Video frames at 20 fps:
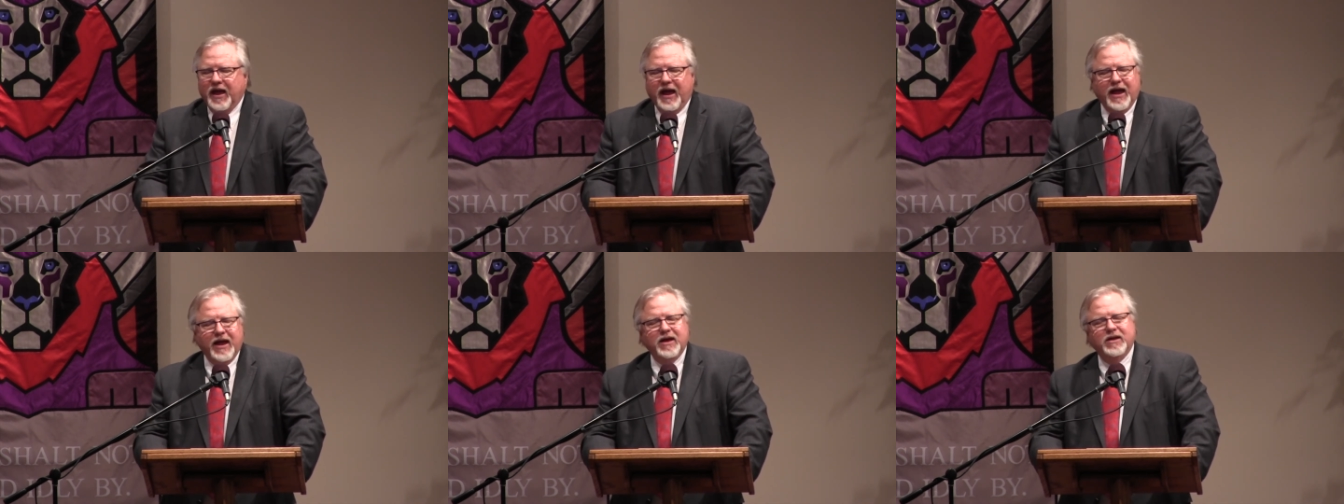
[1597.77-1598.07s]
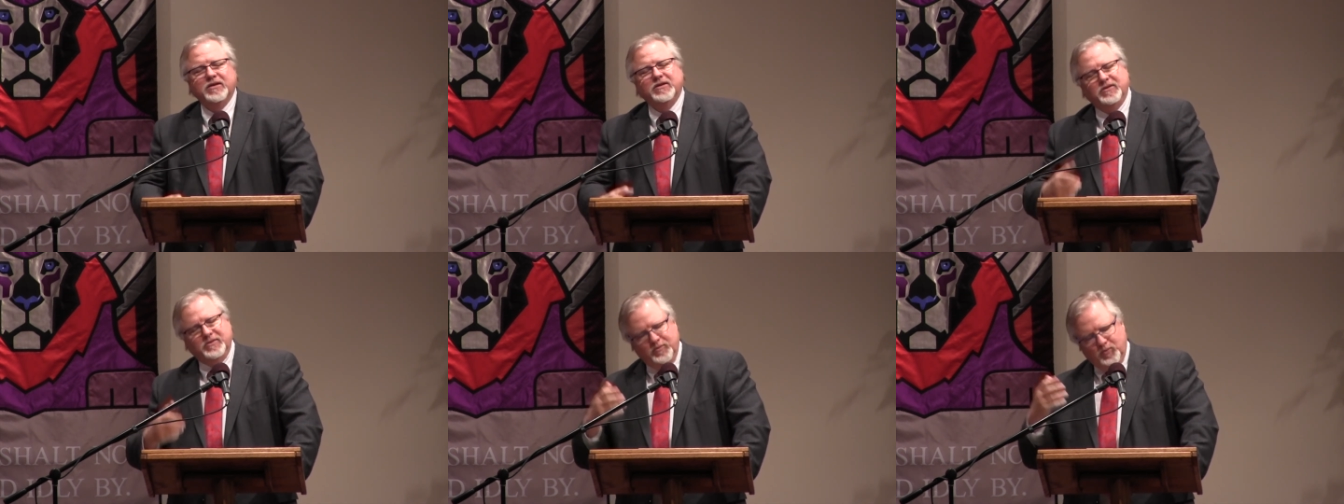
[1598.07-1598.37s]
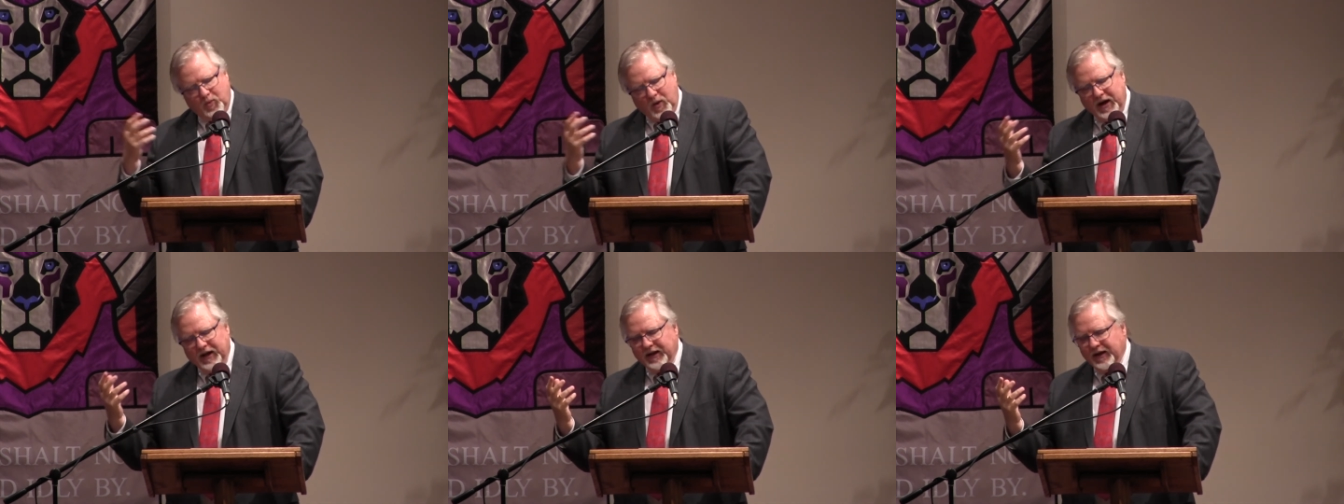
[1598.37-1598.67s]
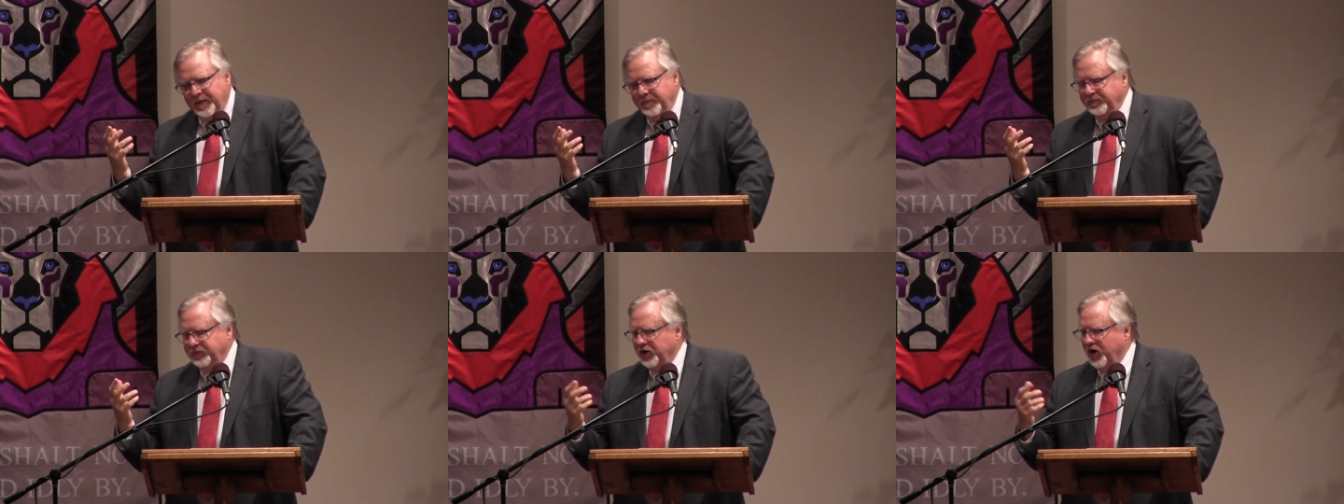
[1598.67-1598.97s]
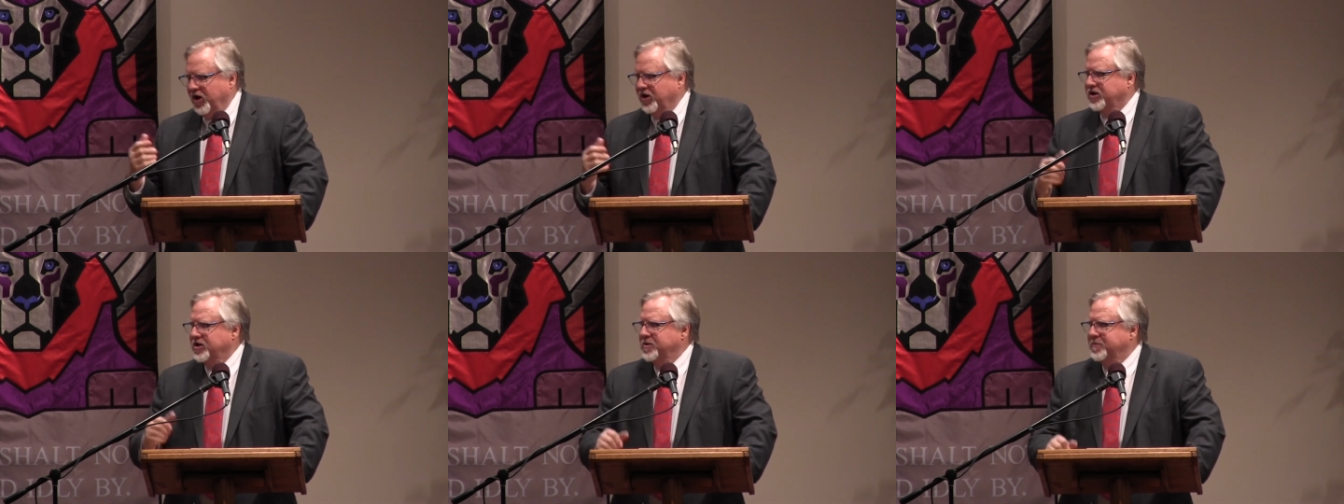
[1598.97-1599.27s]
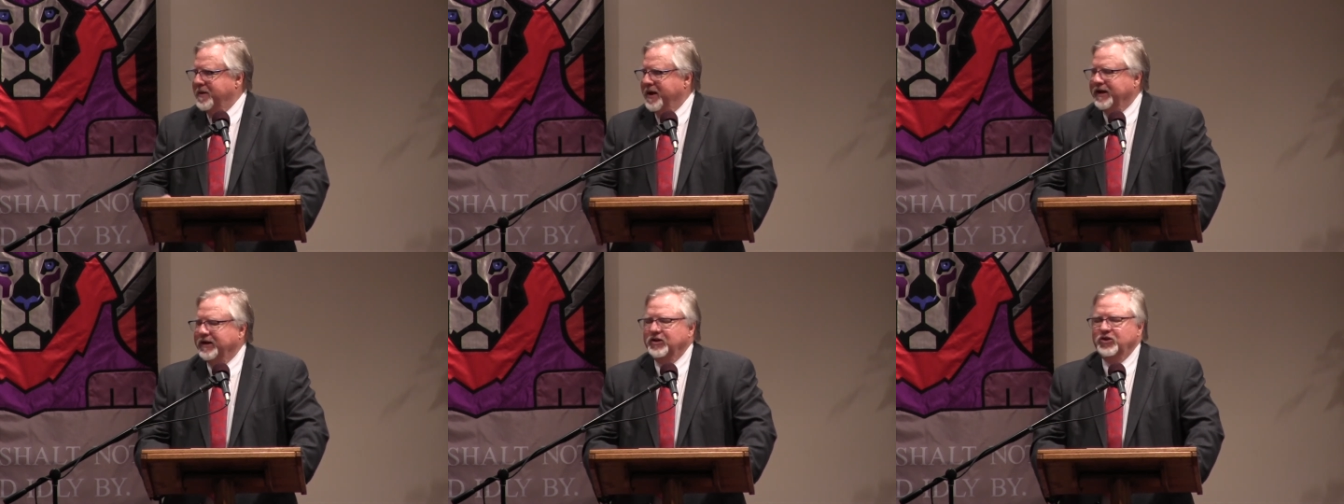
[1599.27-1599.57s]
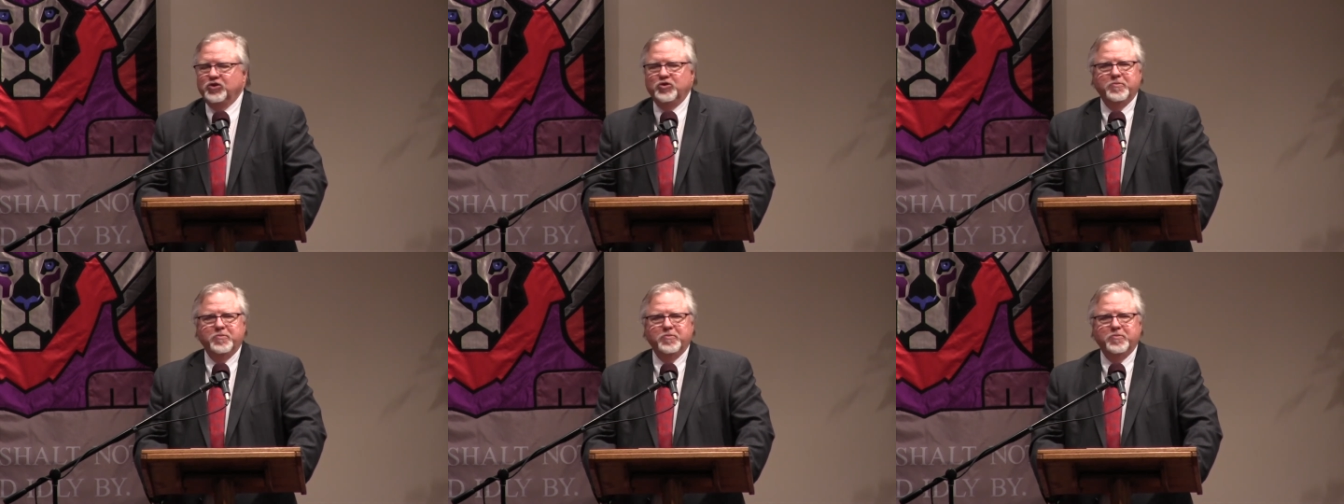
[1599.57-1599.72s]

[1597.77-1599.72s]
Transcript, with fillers: And while I'm talking about it,